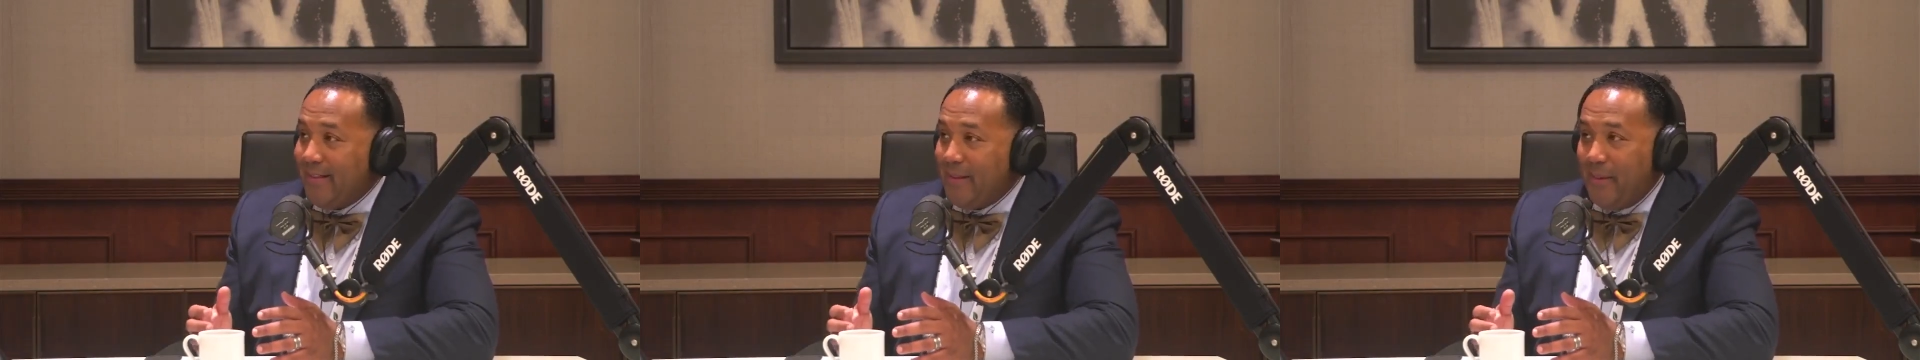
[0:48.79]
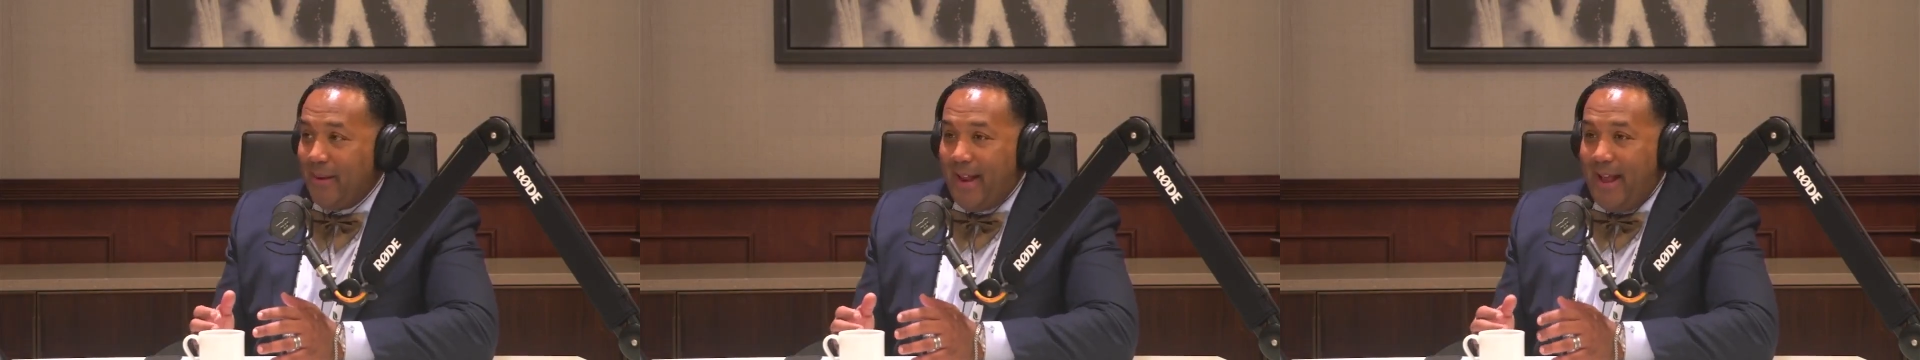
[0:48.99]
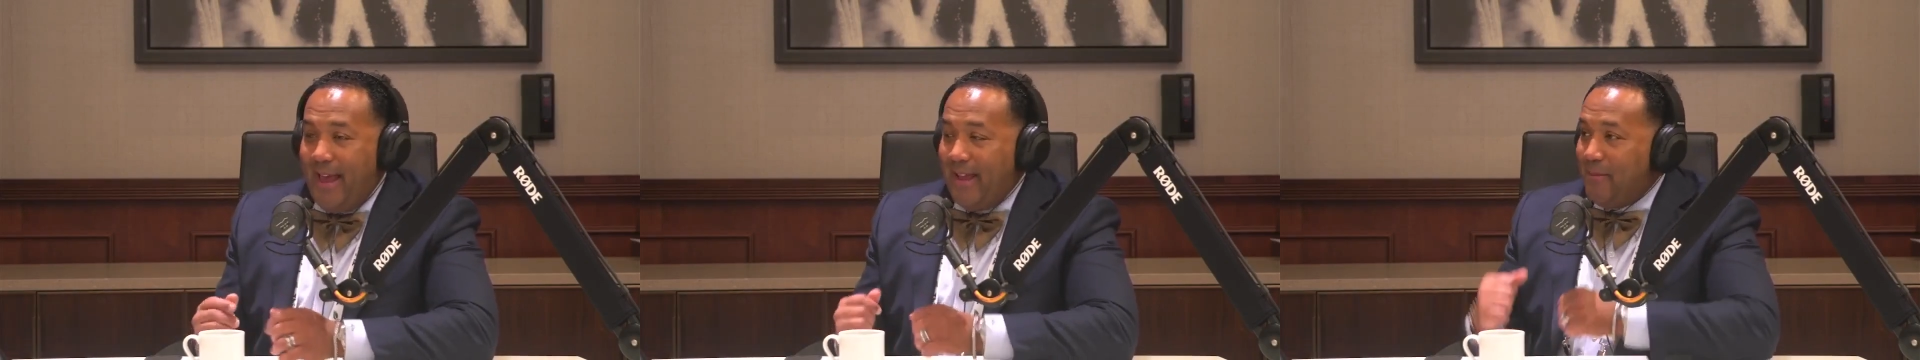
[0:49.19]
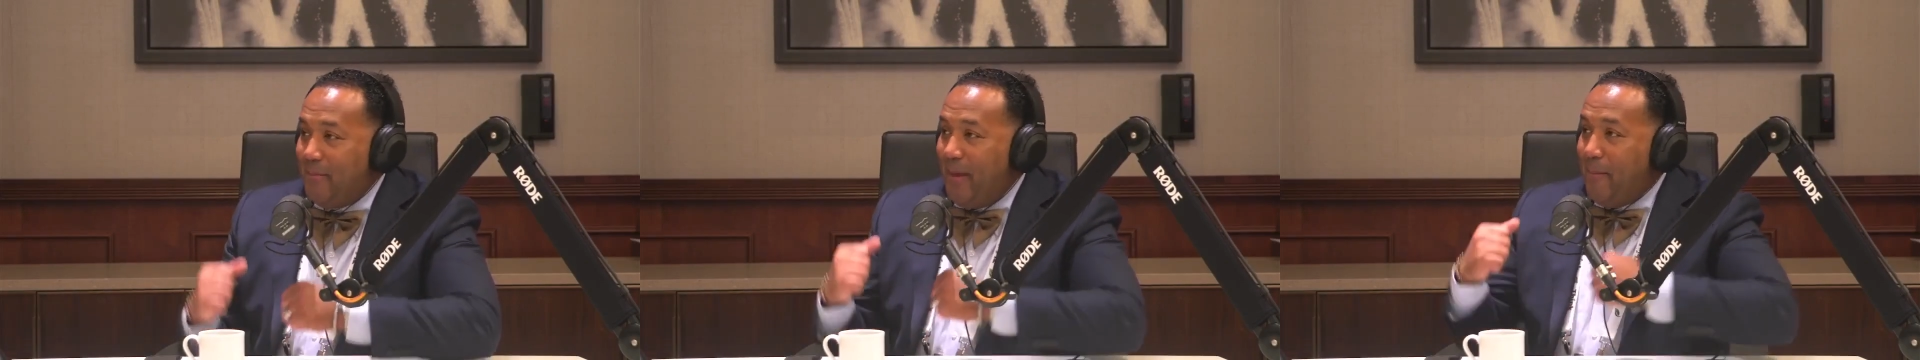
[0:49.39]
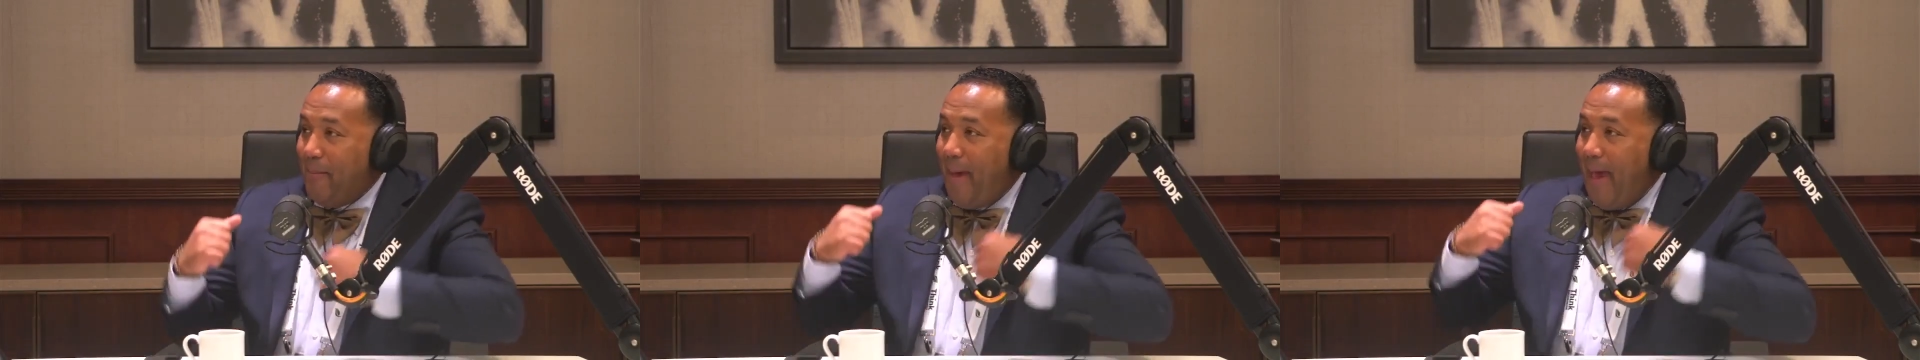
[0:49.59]
I mean, I had the
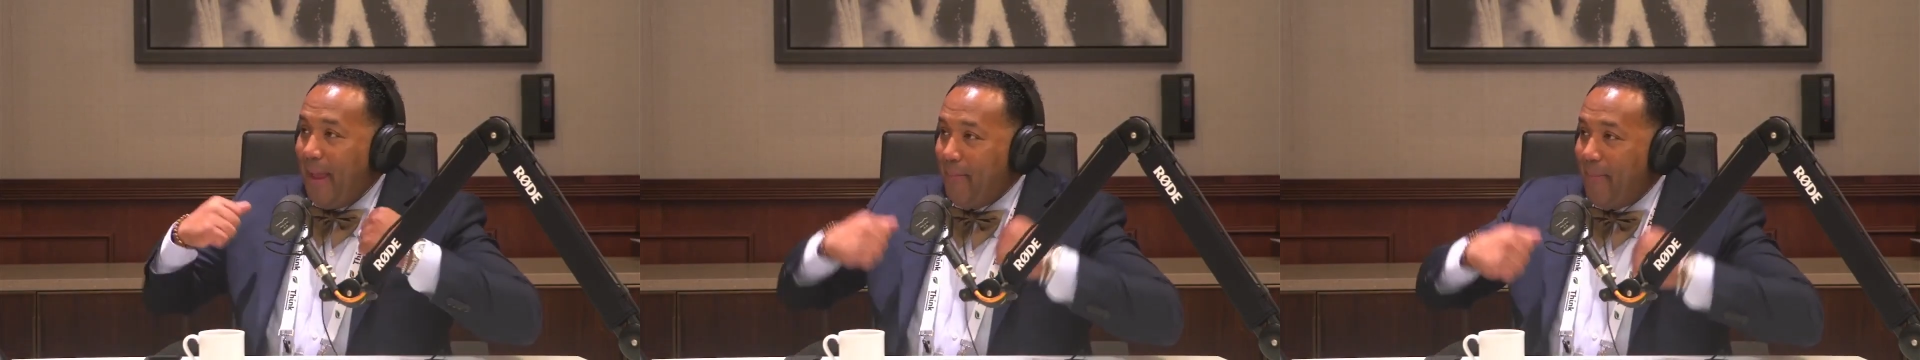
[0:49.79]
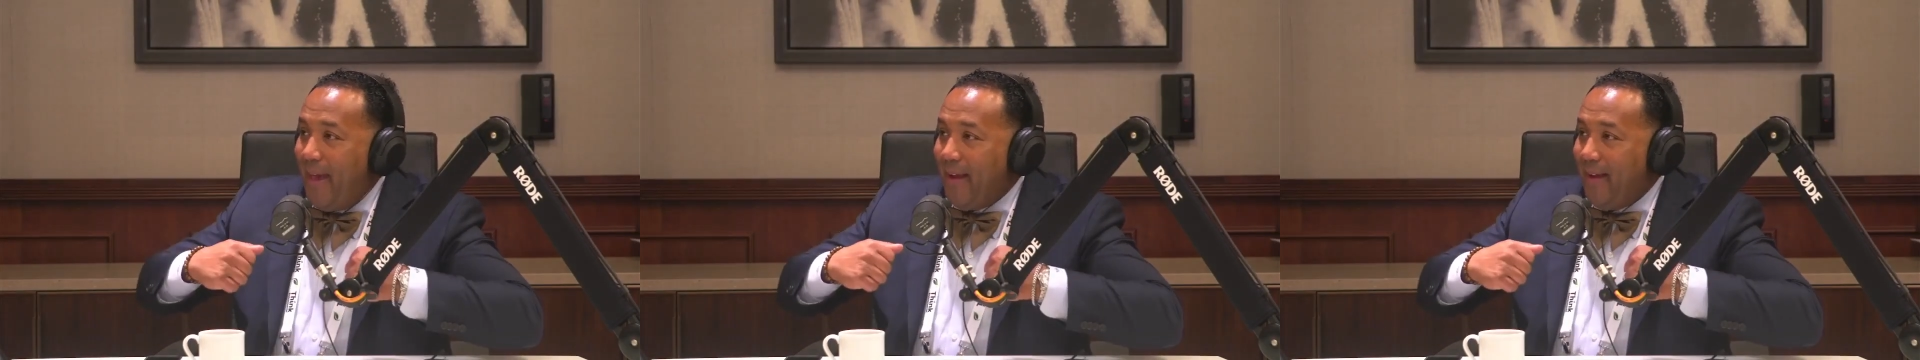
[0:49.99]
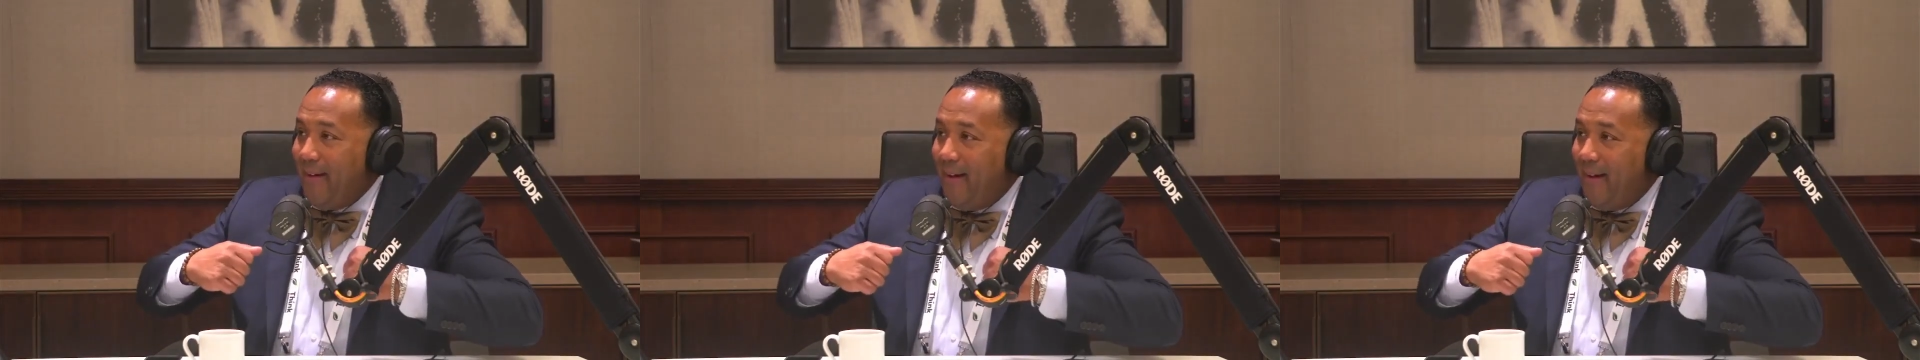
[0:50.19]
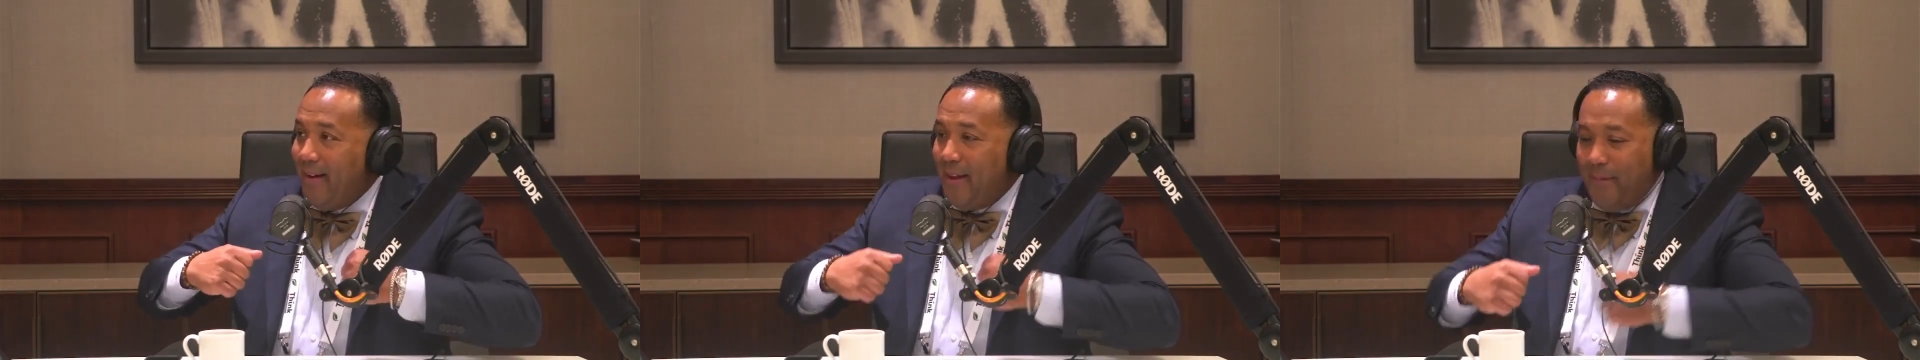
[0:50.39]
big backpack on.